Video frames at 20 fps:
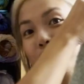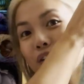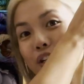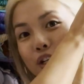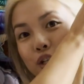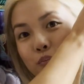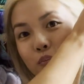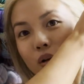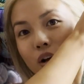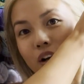
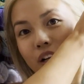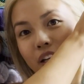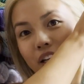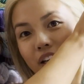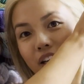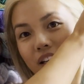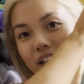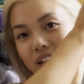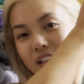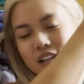finished blocking
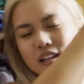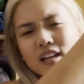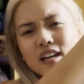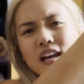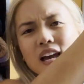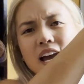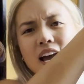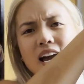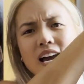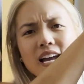it.
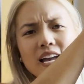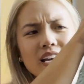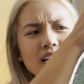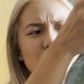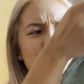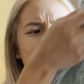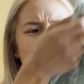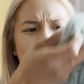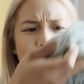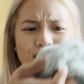And
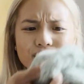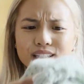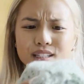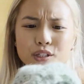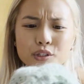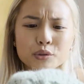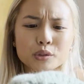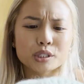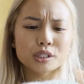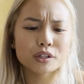amazingly,
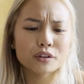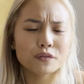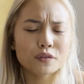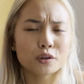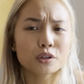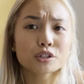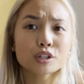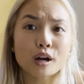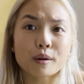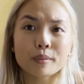this is the
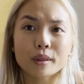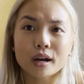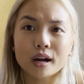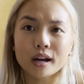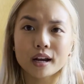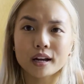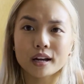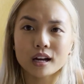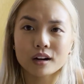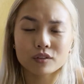first time that I
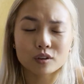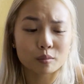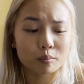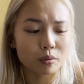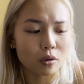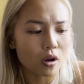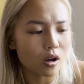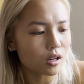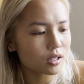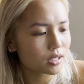had ever
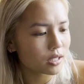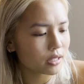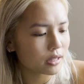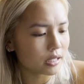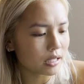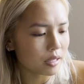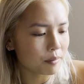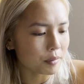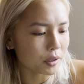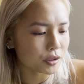blocked
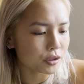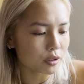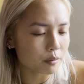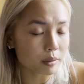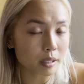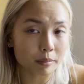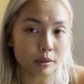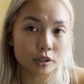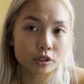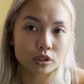the Melted
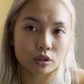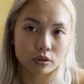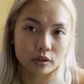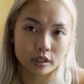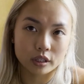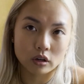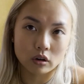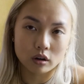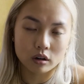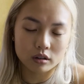Baby Suri
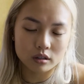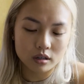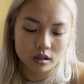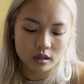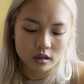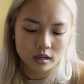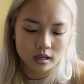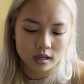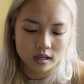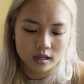yarn,
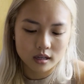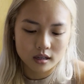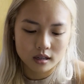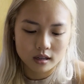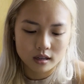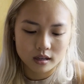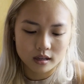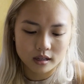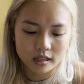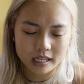
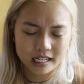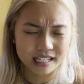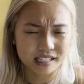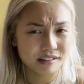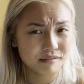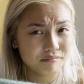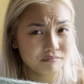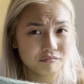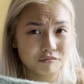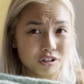and it
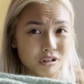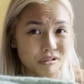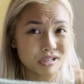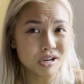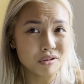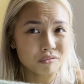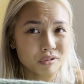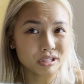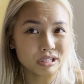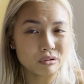turned
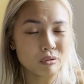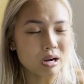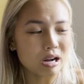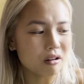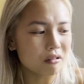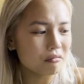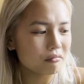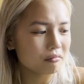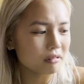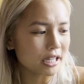out really
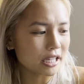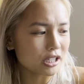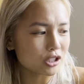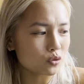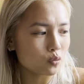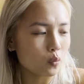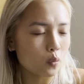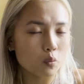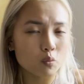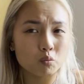well. Like, it's a
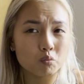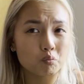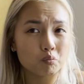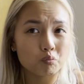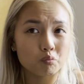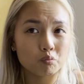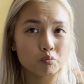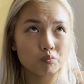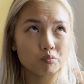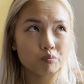
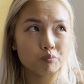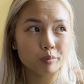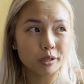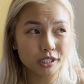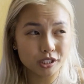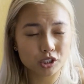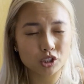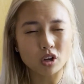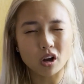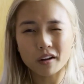
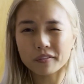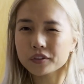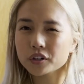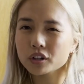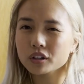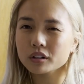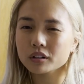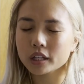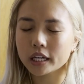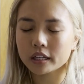bit
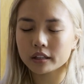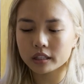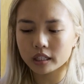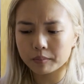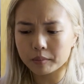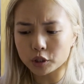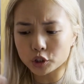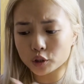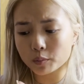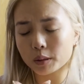softer. Like, the
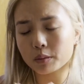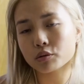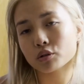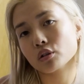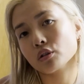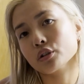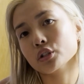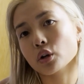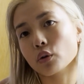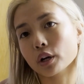Melted Baby
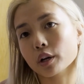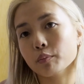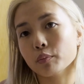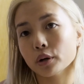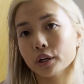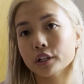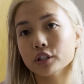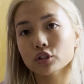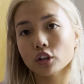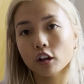Suri is already
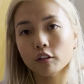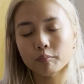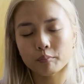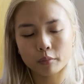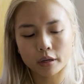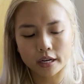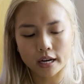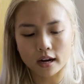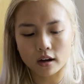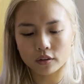pretty soft, but
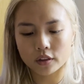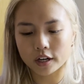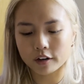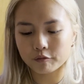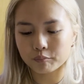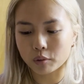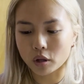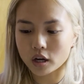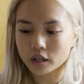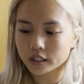now that I've
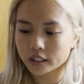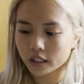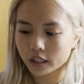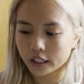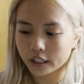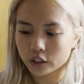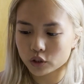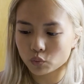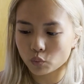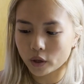blocked it, like,
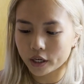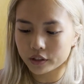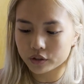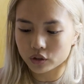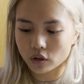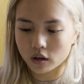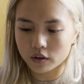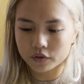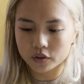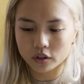it's way
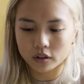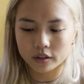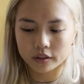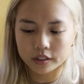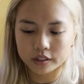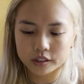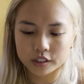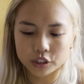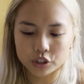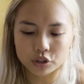softer, and the
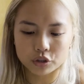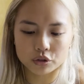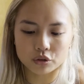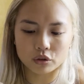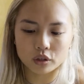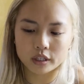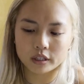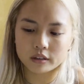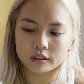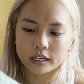stitches are,
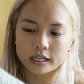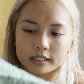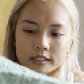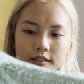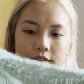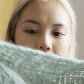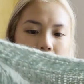like, nice and